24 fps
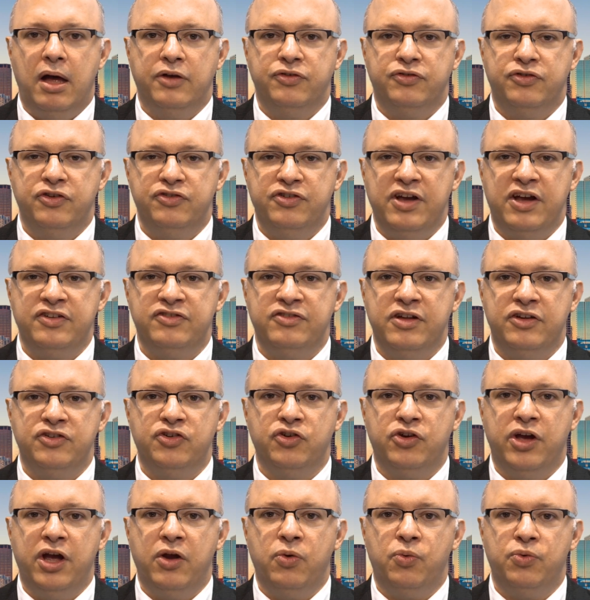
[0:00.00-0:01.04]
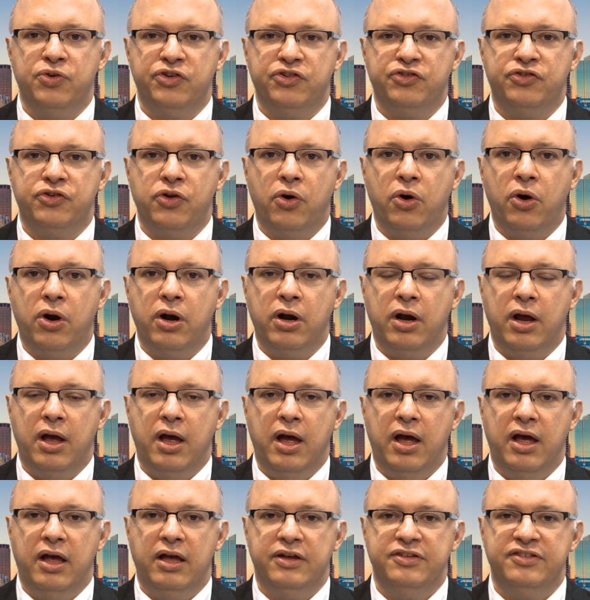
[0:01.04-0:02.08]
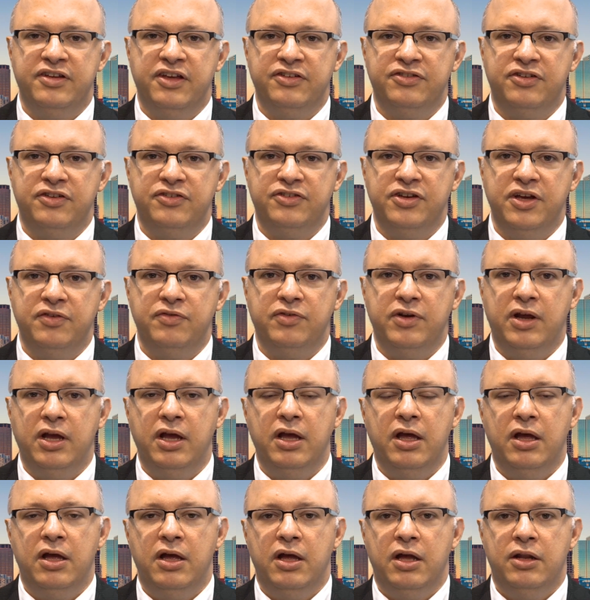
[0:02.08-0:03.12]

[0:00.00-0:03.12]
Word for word: suggests that you can restore sensitivity